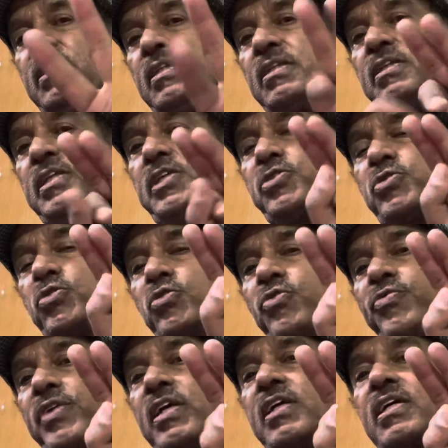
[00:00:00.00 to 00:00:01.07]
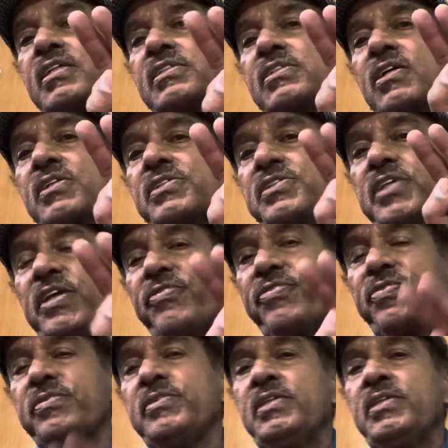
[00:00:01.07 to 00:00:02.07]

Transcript: These two fingers are safe.